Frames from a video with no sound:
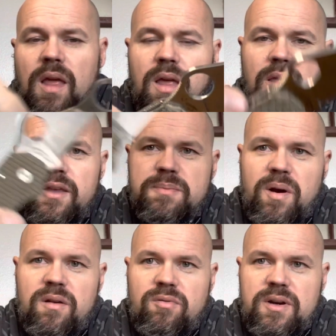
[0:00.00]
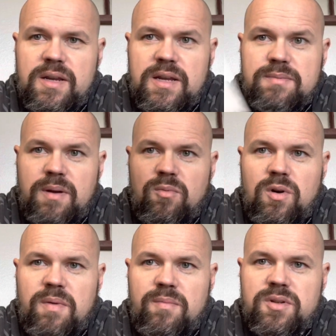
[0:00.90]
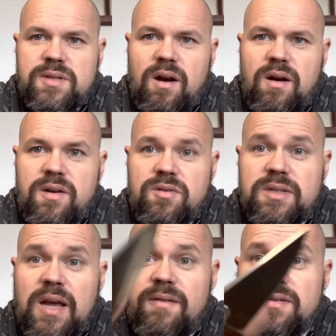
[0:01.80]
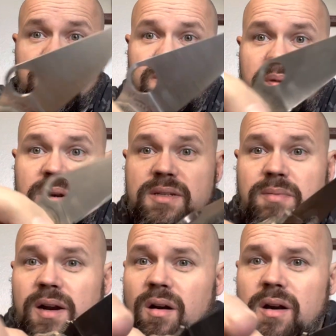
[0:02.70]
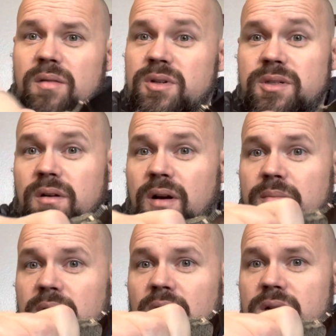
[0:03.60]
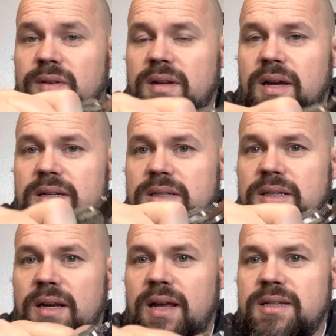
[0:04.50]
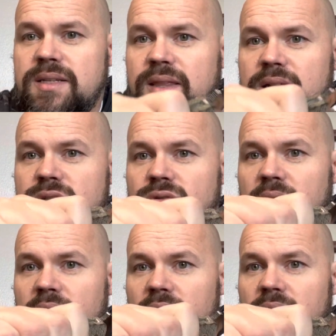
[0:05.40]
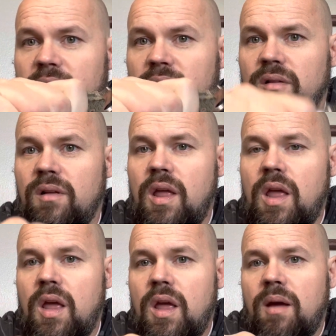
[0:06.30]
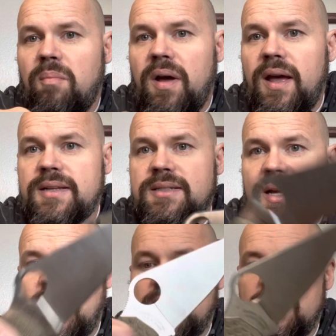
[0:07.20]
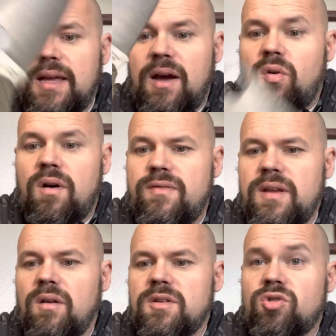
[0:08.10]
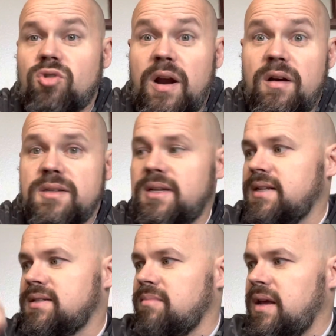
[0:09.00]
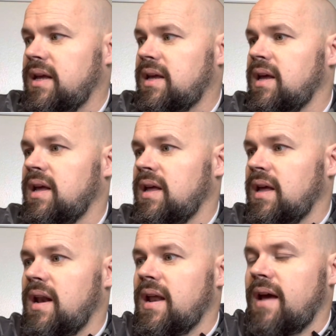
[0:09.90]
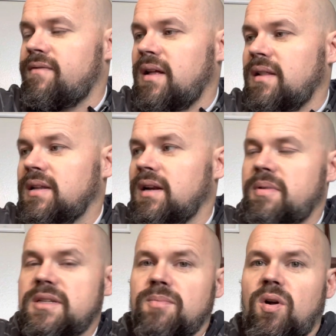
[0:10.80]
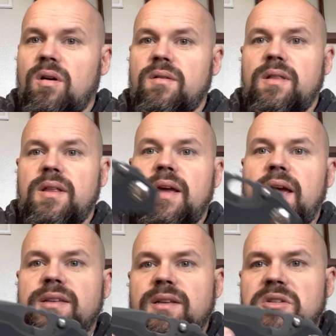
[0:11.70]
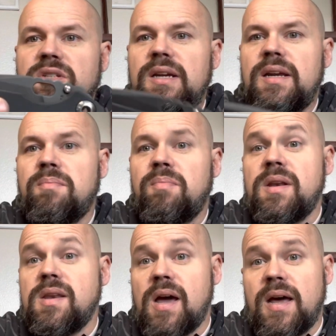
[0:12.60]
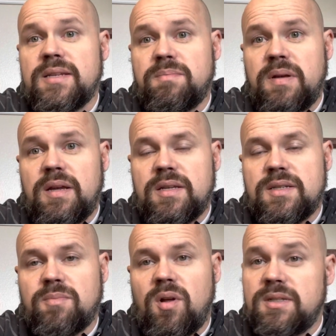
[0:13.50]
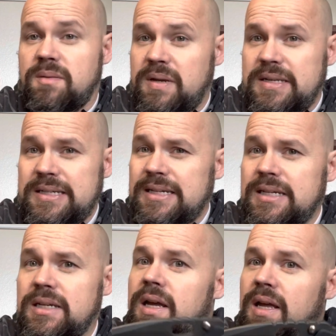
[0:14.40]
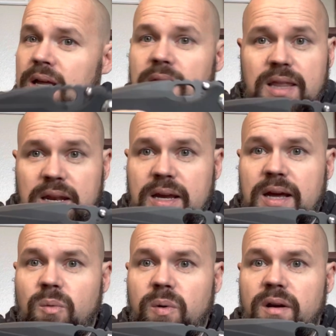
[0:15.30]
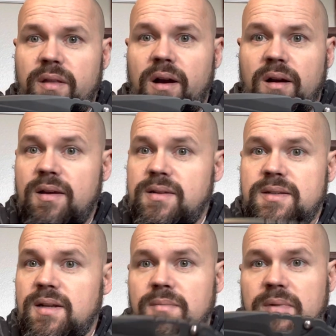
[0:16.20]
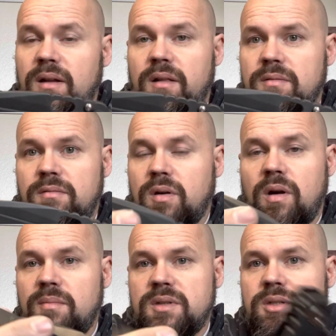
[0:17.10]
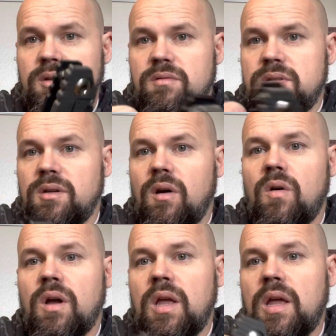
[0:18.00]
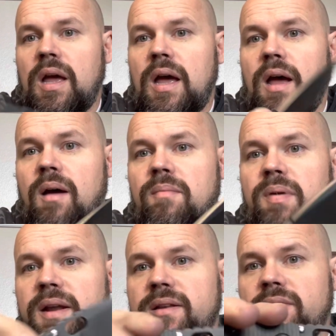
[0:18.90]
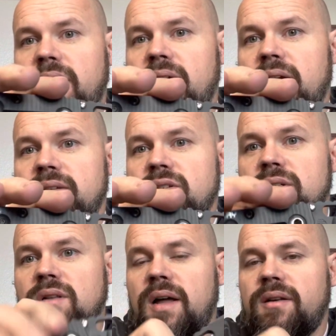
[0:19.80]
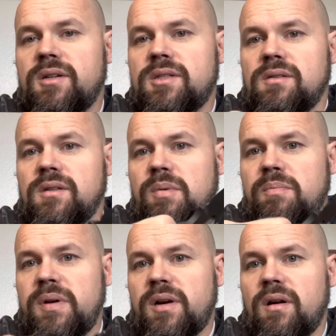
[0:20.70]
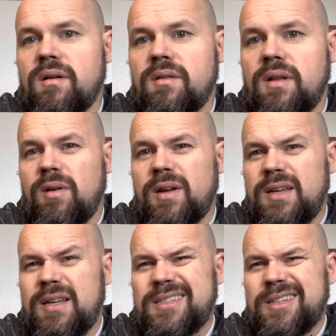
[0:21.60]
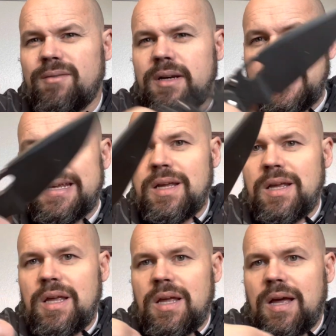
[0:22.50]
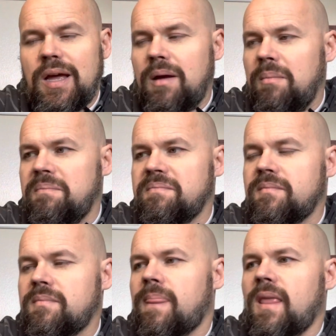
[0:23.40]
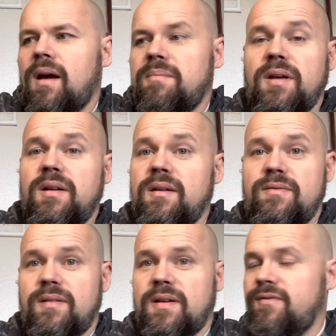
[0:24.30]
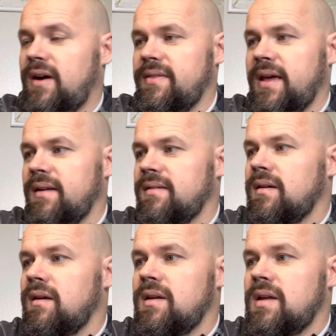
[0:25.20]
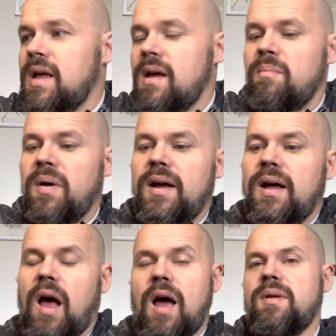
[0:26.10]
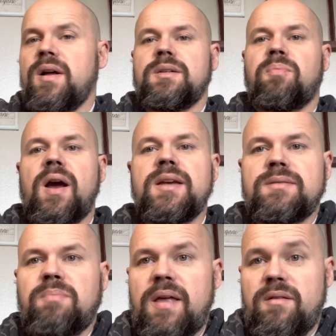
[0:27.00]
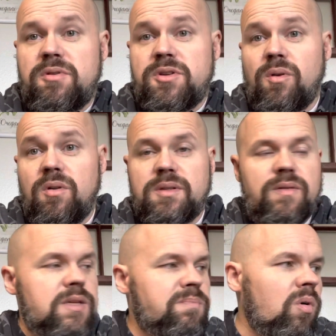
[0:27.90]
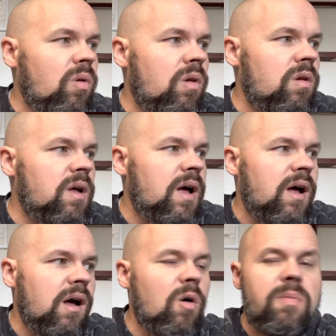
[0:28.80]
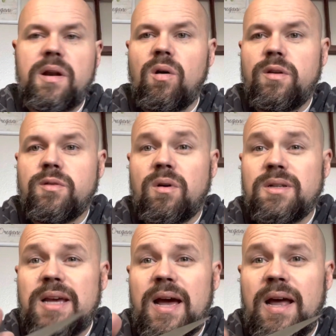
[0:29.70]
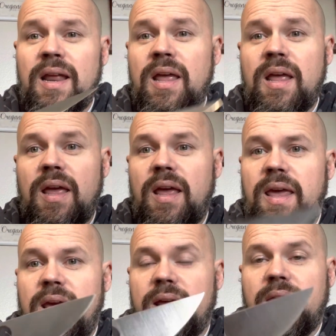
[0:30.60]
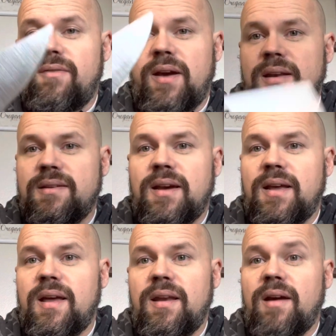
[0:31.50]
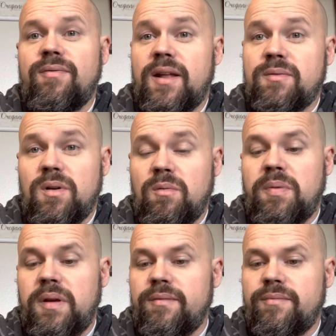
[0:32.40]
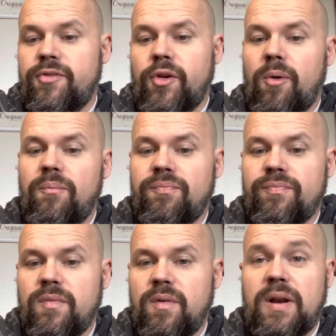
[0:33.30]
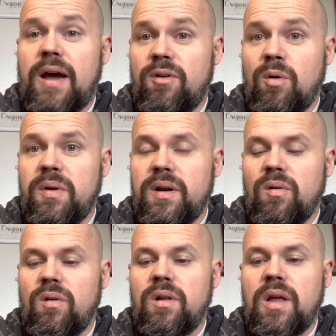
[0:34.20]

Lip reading: This Para-3 is one of my most carried and used knives, but it's micarta, which is great. Micarta is fantastic, and it has like that Strider handle. But or if Strider decides to make a knife a little bit smaller than the SNG, but not as small as the PT, then you got a winner there because that's going to meet all the requirements too. So, but I do carry SNGs a lot. They're just a little bit bigger than I the EDC every day. I'm telling you, if I can find that. But I'm not surprised by the results of this pull. Opening hole is where it's at. And again, if I could design that knife, that's what it would be. So it would have an opening hole.